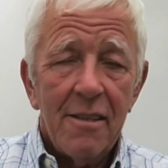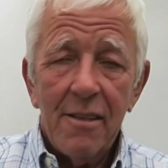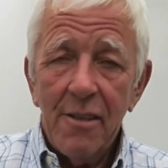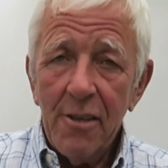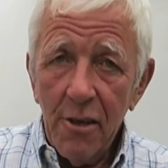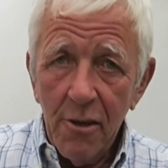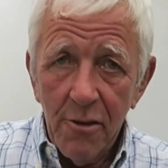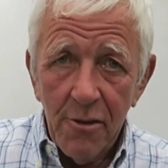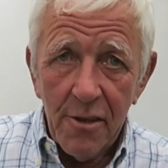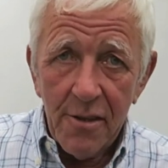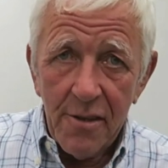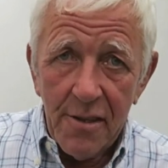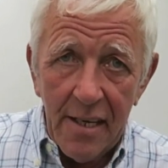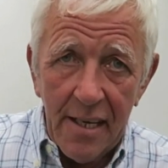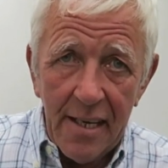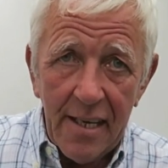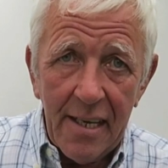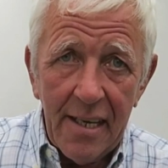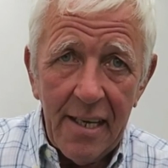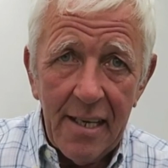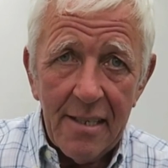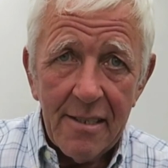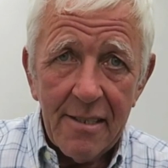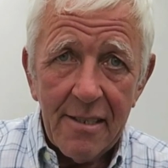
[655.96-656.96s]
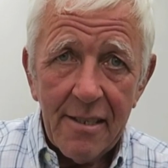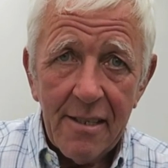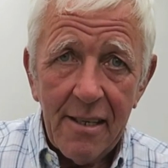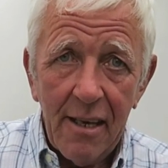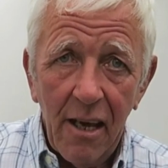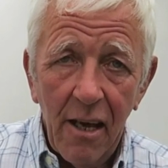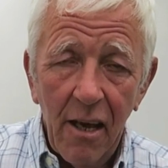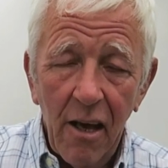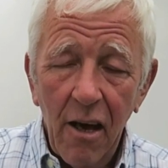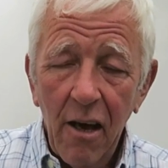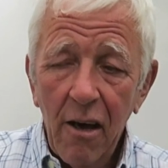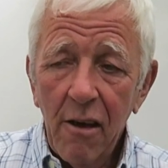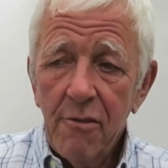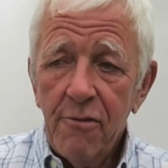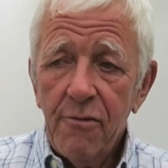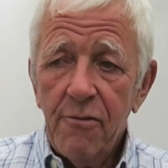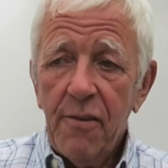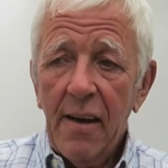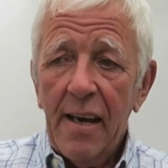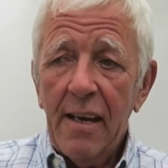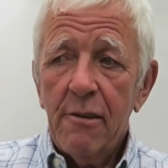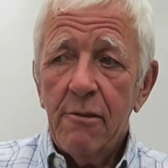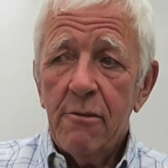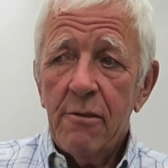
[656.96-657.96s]
The other thing is that I
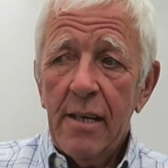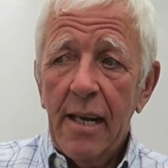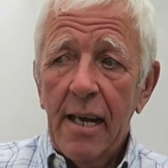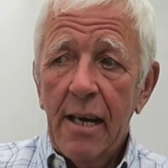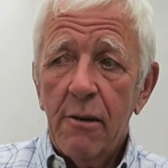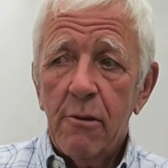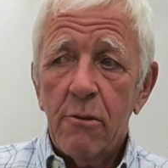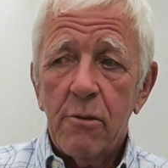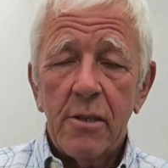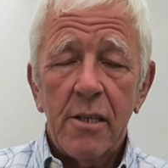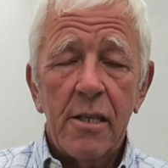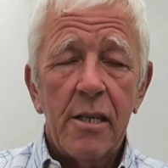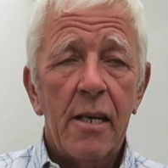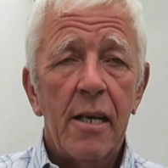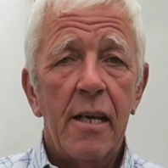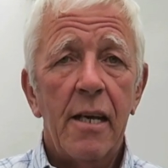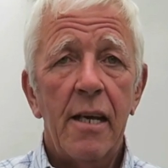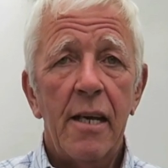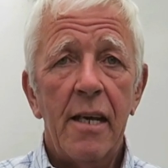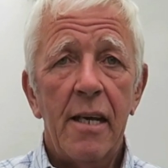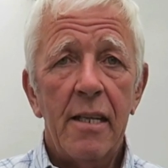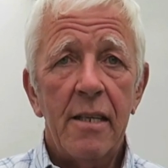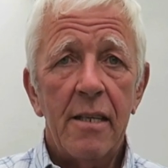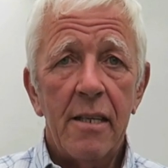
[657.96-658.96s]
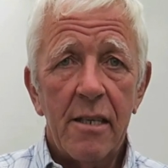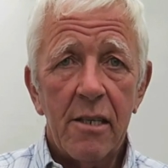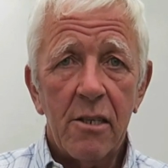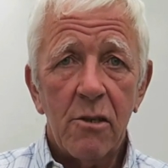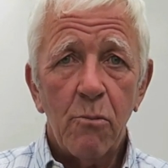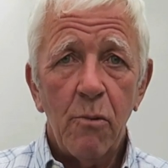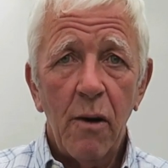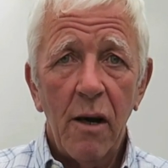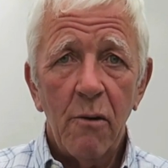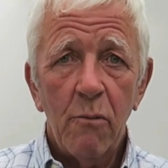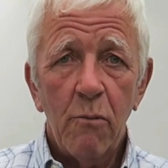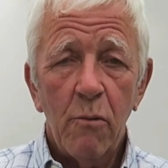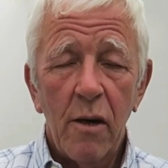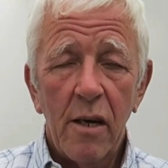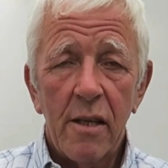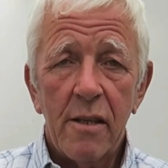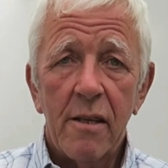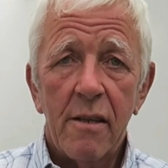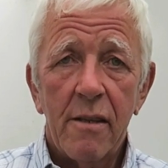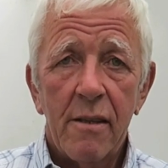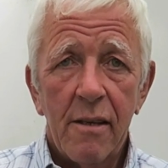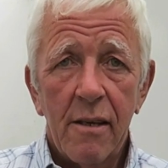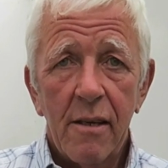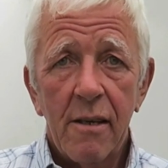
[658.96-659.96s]
found out in this wet
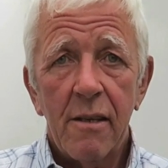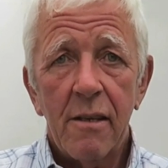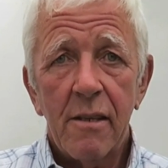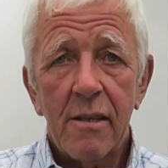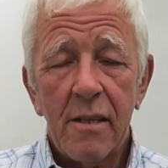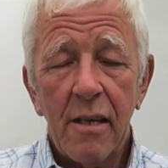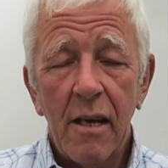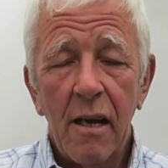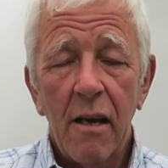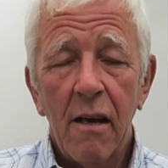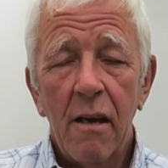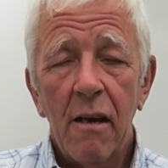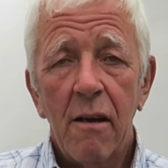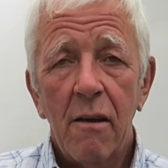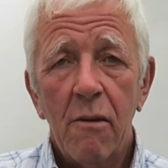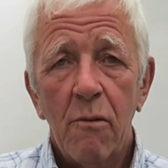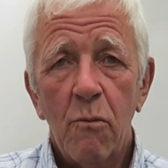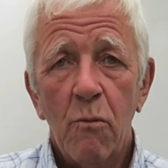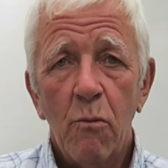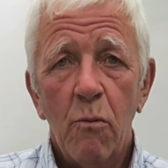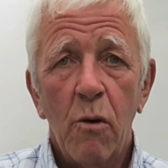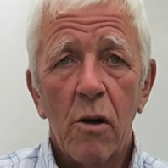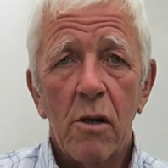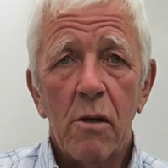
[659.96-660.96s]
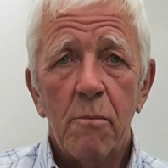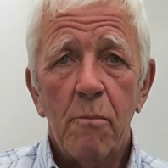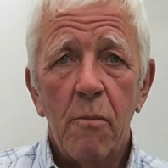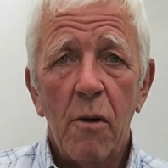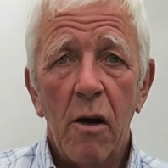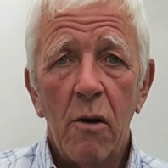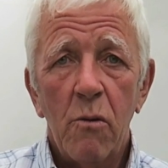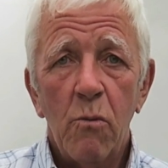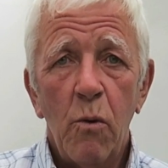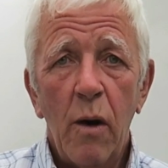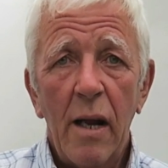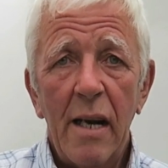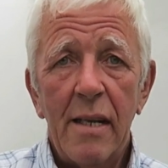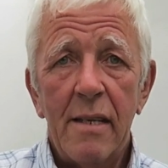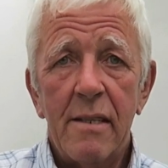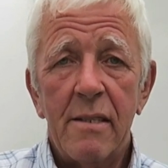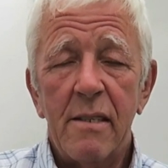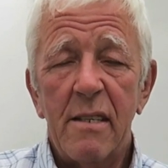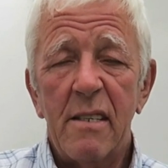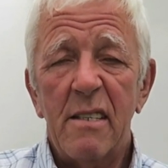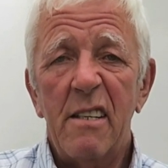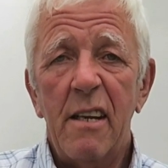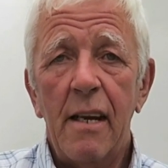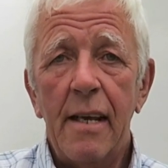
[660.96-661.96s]
weather that one of my
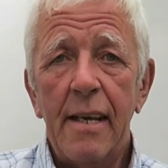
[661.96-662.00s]
wellies is